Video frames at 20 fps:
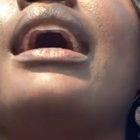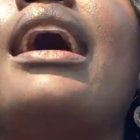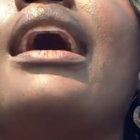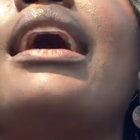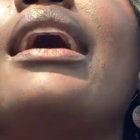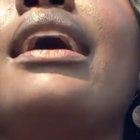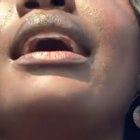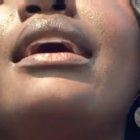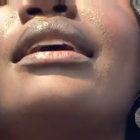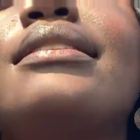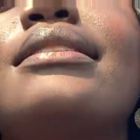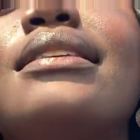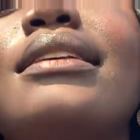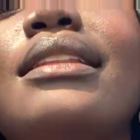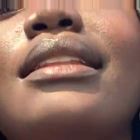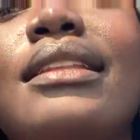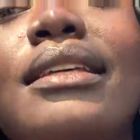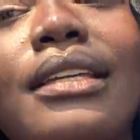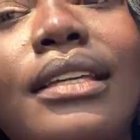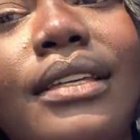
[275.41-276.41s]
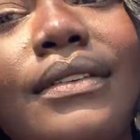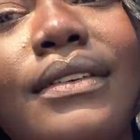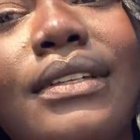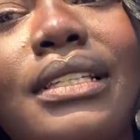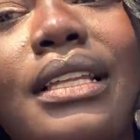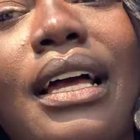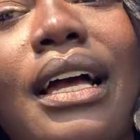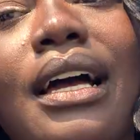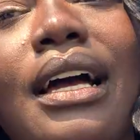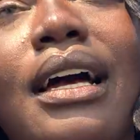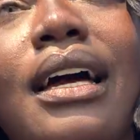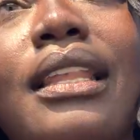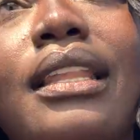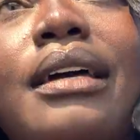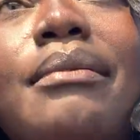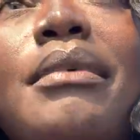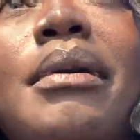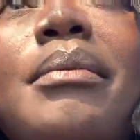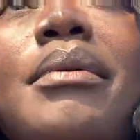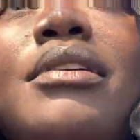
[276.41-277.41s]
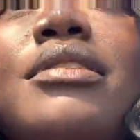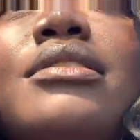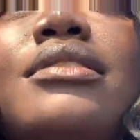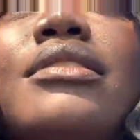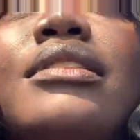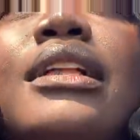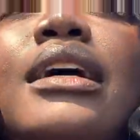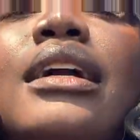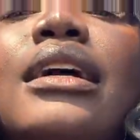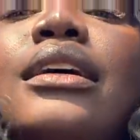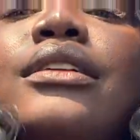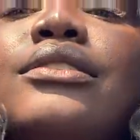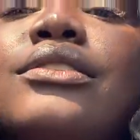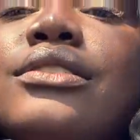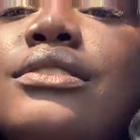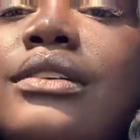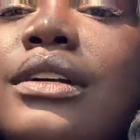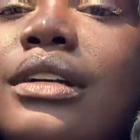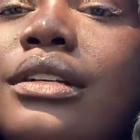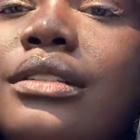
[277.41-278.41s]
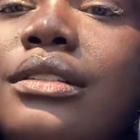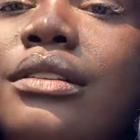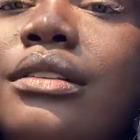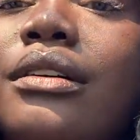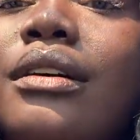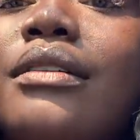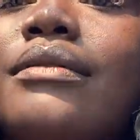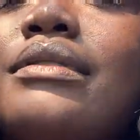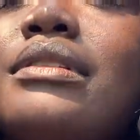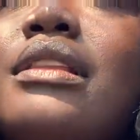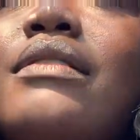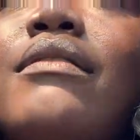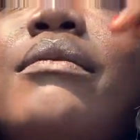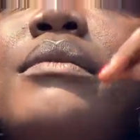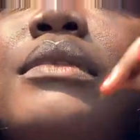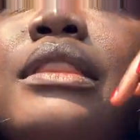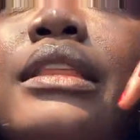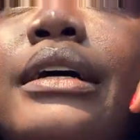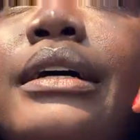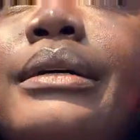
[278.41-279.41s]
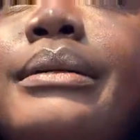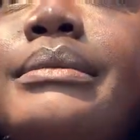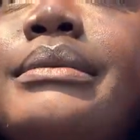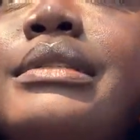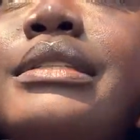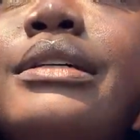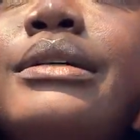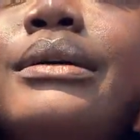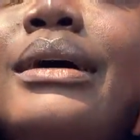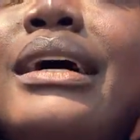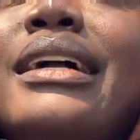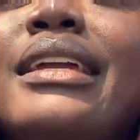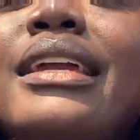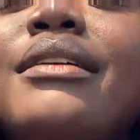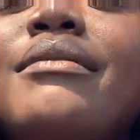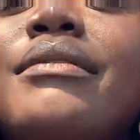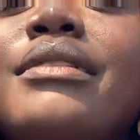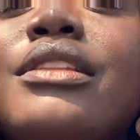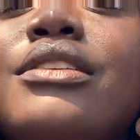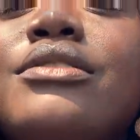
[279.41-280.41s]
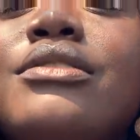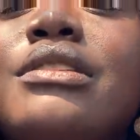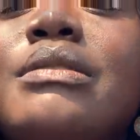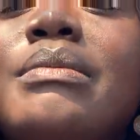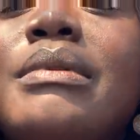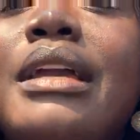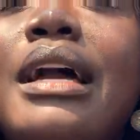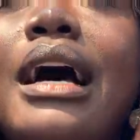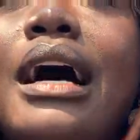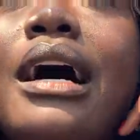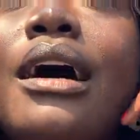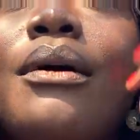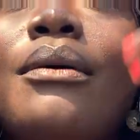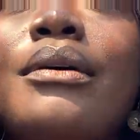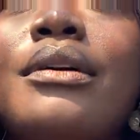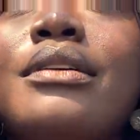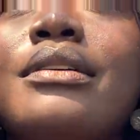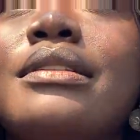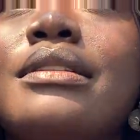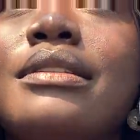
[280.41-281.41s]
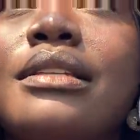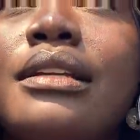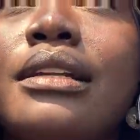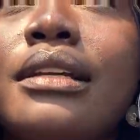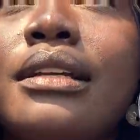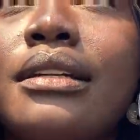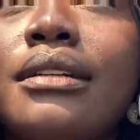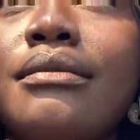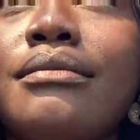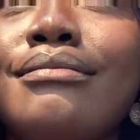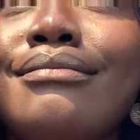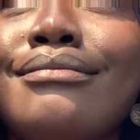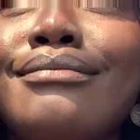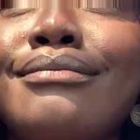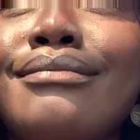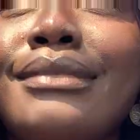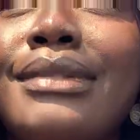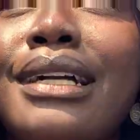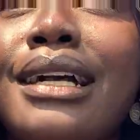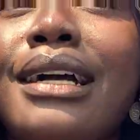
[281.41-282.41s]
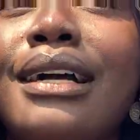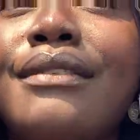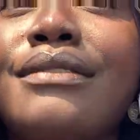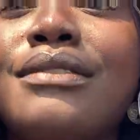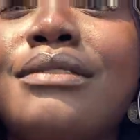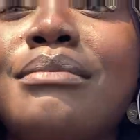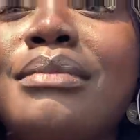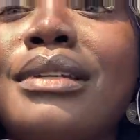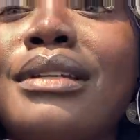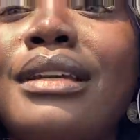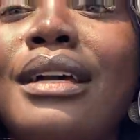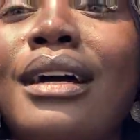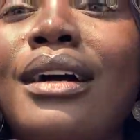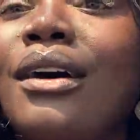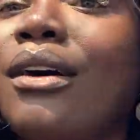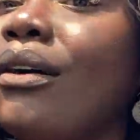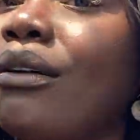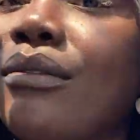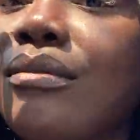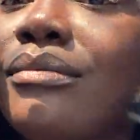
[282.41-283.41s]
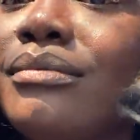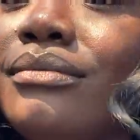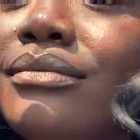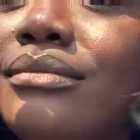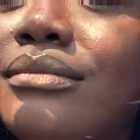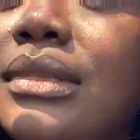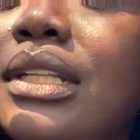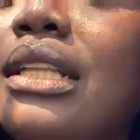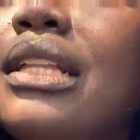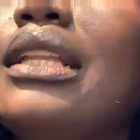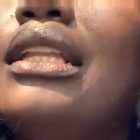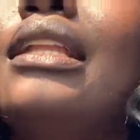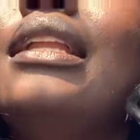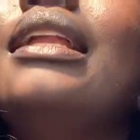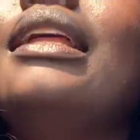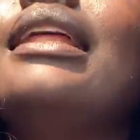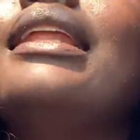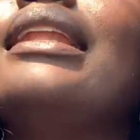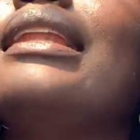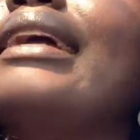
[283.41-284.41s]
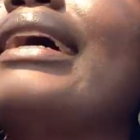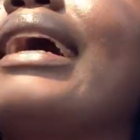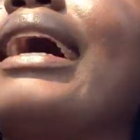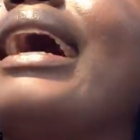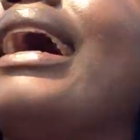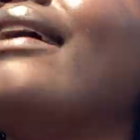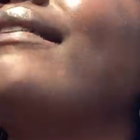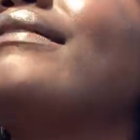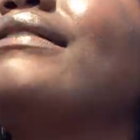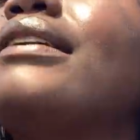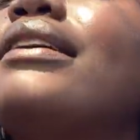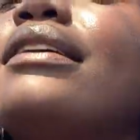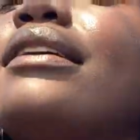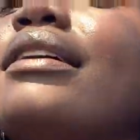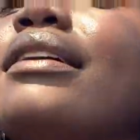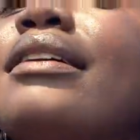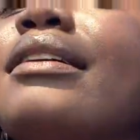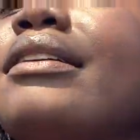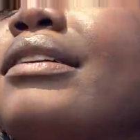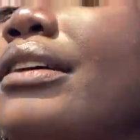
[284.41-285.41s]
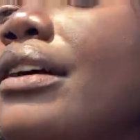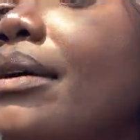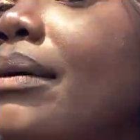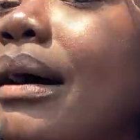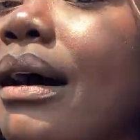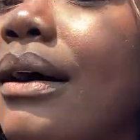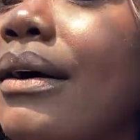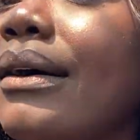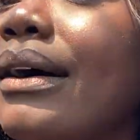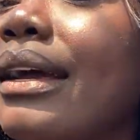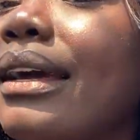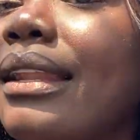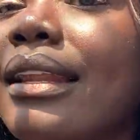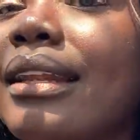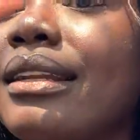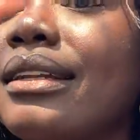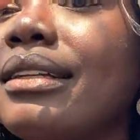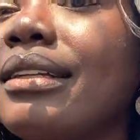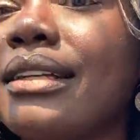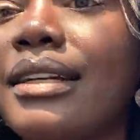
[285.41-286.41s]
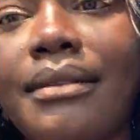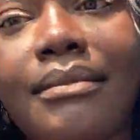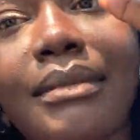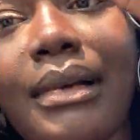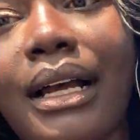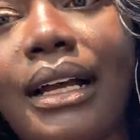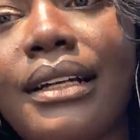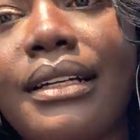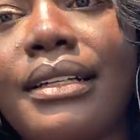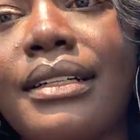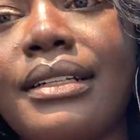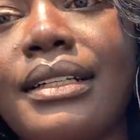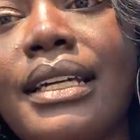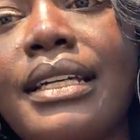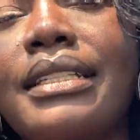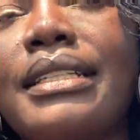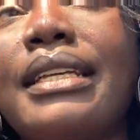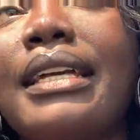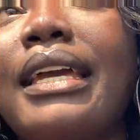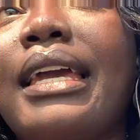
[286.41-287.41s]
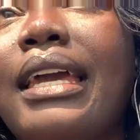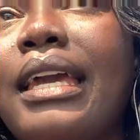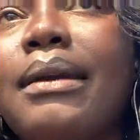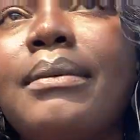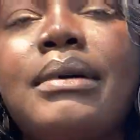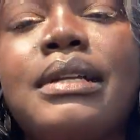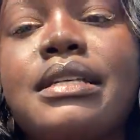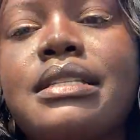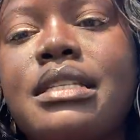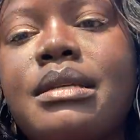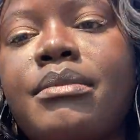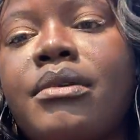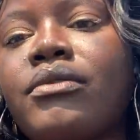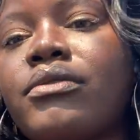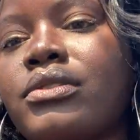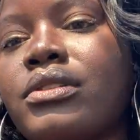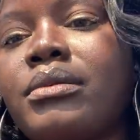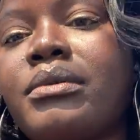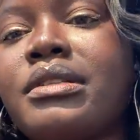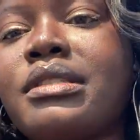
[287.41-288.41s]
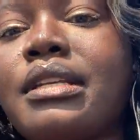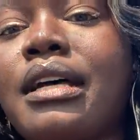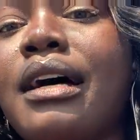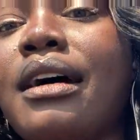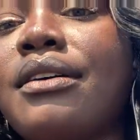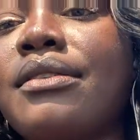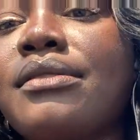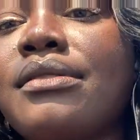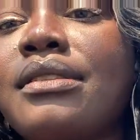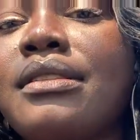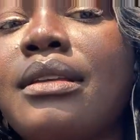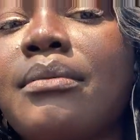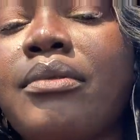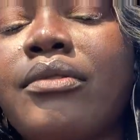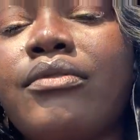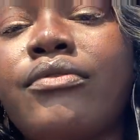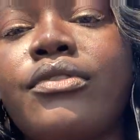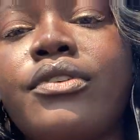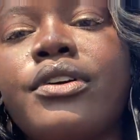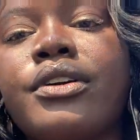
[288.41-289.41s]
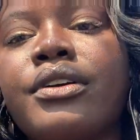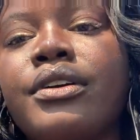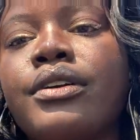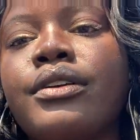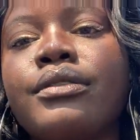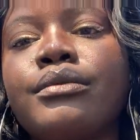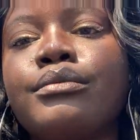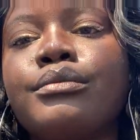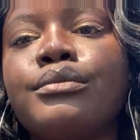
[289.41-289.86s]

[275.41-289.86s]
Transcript: I had to leave, because I had, like, my parents are, like, kind of strict, you know, I was living with them, so I can't really just be out in a city, like, I have to be at home, like, I have to go out and then come back. Okay, they hate when I sleep over someone's house, they prefer